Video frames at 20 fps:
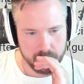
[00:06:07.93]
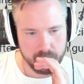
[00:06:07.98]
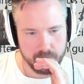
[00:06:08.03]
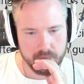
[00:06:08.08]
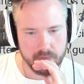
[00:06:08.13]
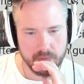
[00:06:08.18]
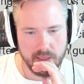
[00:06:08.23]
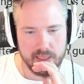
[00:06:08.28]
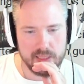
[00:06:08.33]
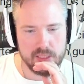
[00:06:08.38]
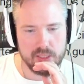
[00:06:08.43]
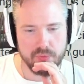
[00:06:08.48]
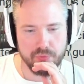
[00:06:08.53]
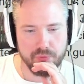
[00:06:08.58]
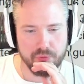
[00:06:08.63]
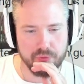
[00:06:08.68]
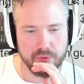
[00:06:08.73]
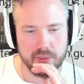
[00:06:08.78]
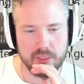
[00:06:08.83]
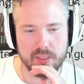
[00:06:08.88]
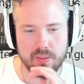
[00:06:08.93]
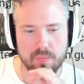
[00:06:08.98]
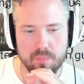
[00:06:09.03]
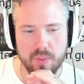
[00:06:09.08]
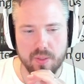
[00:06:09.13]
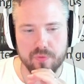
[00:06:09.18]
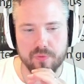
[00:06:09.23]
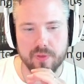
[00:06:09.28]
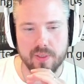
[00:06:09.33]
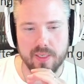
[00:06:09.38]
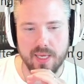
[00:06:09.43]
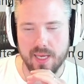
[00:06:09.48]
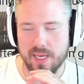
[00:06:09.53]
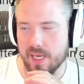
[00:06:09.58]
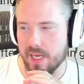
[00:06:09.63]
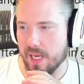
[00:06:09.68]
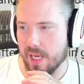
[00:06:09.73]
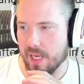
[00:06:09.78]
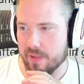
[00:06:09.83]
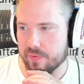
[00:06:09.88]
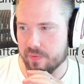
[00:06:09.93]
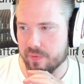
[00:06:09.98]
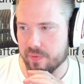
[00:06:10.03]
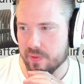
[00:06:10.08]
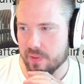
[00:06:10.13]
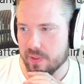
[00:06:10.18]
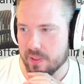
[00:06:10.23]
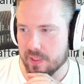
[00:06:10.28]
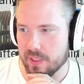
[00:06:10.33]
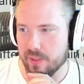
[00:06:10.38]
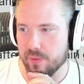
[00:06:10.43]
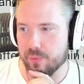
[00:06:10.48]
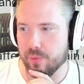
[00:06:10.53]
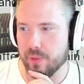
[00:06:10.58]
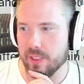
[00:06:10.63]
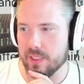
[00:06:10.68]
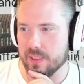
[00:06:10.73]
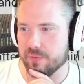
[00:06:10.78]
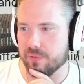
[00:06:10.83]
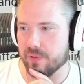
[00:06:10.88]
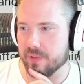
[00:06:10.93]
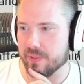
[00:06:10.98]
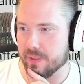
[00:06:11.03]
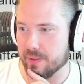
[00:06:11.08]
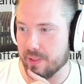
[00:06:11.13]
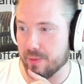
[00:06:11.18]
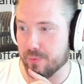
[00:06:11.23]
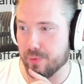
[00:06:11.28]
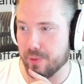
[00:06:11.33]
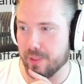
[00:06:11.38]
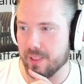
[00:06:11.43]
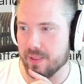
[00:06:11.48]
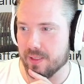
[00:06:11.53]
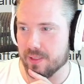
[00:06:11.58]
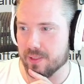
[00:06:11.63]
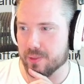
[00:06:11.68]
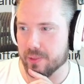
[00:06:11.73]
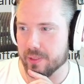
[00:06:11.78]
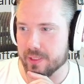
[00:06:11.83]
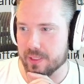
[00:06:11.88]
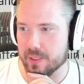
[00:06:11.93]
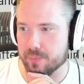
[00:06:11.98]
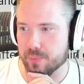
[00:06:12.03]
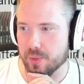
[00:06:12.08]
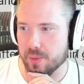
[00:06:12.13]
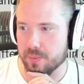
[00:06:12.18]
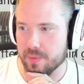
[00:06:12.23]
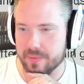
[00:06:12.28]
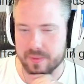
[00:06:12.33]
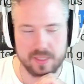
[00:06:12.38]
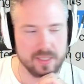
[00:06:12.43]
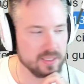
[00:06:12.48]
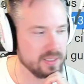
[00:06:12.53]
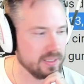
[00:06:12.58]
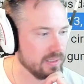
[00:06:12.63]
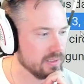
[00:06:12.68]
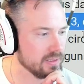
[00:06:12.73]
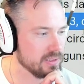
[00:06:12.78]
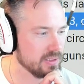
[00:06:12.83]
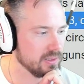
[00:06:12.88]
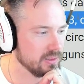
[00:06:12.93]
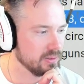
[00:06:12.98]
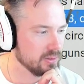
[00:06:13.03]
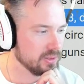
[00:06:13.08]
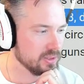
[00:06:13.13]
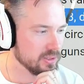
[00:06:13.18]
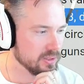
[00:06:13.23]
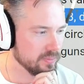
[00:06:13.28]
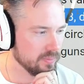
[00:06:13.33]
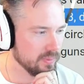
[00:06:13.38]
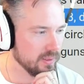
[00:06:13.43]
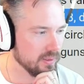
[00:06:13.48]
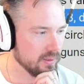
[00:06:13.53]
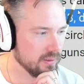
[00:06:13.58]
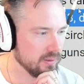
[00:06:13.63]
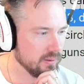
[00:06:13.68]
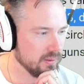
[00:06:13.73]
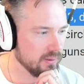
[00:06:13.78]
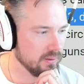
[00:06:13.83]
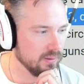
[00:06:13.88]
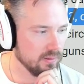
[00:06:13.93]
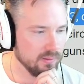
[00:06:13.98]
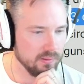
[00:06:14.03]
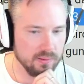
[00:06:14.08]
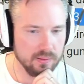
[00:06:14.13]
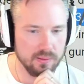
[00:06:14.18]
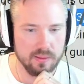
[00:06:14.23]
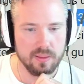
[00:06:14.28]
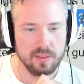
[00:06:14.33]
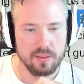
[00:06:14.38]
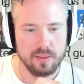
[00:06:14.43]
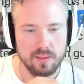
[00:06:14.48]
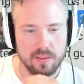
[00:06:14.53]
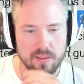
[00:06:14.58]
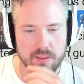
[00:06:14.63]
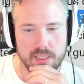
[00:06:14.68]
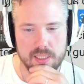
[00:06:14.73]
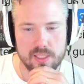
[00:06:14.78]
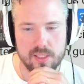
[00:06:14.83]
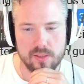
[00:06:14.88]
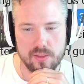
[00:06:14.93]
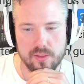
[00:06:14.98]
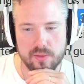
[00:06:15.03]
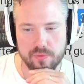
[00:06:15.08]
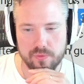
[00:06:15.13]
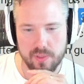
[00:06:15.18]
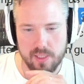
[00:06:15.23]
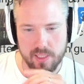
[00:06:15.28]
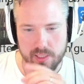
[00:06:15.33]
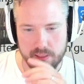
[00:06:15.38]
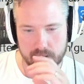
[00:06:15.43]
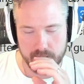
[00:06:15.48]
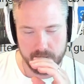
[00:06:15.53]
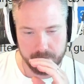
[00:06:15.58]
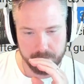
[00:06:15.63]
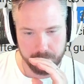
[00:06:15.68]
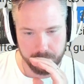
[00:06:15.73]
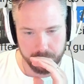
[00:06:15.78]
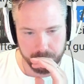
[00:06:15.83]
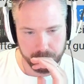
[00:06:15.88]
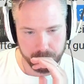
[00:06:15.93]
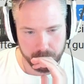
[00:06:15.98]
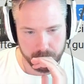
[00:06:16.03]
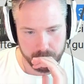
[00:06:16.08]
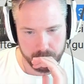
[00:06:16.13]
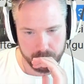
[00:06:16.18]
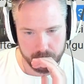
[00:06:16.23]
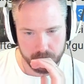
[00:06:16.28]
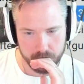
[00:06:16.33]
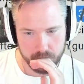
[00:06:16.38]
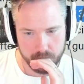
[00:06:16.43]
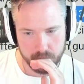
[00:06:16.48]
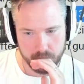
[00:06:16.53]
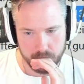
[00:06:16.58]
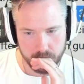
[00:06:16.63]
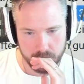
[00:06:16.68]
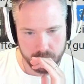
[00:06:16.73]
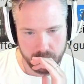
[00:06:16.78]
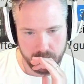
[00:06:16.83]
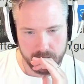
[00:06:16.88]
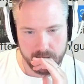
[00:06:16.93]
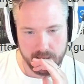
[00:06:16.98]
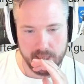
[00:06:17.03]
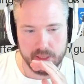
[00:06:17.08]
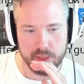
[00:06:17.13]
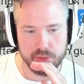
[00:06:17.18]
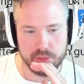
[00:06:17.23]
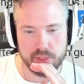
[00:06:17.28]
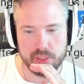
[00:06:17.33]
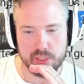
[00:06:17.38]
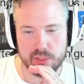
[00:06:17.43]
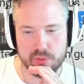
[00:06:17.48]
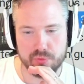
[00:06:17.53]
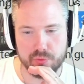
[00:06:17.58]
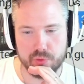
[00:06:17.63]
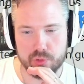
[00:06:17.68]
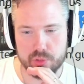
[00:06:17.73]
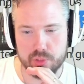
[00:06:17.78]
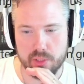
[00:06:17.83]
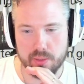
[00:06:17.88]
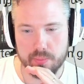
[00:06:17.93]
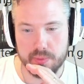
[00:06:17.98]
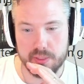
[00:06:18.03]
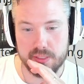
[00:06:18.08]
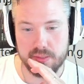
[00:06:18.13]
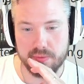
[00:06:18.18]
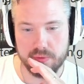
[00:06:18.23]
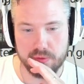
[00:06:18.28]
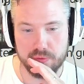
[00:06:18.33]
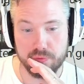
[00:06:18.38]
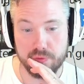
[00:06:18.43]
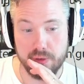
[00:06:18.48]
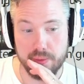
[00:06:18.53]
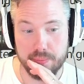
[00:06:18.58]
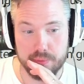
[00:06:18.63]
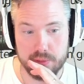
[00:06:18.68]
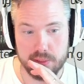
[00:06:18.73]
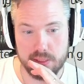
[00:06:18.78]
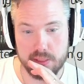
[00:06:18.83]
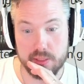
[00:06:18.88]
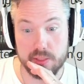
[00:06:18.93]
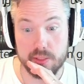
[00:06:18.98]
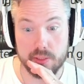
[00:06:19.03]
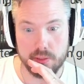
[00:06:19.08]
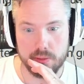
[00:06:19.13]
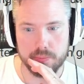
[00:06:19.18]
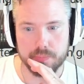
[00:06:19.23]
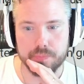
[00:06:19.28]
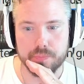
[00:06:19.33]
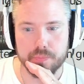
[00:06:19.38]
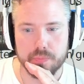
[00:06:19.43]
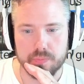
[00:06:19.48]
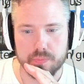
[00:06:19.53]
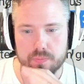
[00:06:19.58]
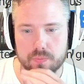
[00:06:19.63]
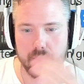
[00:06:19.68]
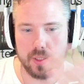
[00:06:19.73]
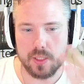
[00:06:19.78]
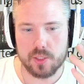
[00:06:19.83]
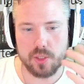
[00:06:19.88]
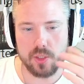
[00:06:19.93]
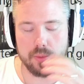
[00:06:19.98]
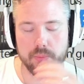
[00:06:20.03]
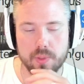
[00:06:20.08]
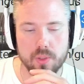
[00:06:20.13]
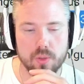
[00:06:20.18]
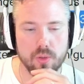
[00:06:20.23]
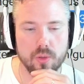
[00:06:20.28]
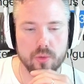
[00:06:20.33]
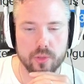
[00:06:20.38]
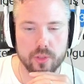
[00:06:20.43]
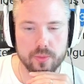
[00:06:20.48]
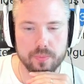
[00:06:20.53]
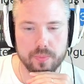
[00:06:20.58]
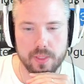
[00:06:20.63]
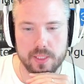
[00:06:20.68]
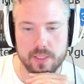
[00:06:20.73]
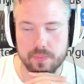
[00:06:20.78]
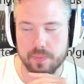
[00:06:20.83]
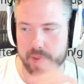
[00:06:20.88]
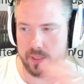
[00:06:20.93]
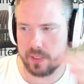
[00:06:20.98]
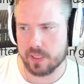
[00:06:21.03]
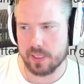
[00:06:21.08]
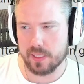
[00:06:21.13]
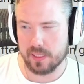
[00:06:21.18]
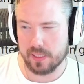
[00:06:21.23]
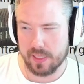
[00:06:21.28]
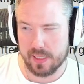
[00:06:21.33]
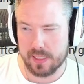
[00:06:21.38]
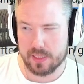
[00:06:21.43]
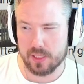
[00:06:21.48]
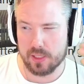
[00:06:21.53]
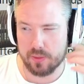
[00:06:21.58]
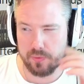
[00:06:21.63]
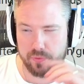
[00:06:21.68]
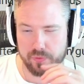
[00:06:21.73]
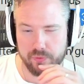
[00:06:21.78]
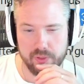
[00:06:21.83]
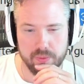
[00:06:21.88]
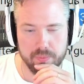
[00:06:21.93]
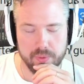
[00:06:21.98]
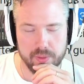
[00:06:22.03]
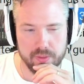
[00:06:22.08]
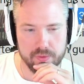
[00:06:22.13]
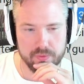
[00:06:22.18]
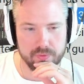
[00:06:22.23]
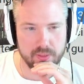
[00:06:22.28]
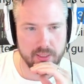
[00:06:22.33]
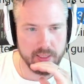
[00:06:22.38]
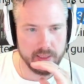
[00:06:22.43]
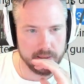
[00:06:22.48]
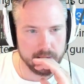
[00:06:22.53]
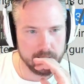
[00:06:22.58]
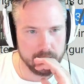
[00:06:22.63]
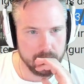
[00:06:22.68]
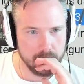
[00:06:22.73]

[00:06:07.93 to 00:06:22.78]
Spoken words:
That's a fucking buff and a half. They really are creating problems and selling solutions, man. That's a lot of flak. The accuracy is of course going to be 75%, so it's going to be all over the place, but still, that's a fair bit of flak.